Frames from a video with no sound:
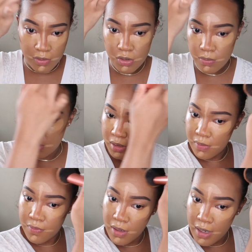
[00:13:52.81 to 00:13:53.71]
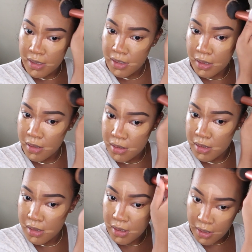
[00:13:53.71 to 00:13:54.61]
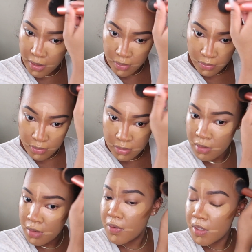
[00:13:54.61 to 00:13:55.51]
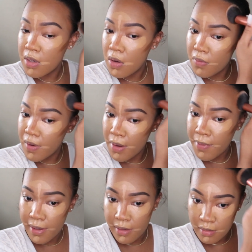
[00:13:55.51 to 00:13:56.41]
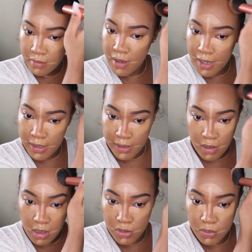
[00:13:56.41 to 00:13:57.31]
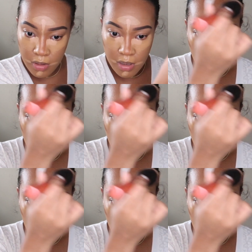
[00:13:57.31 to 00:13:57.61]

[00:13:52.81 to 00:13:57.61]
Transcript: I just wanted to give you guys like a detailed video of how I highlight and contour.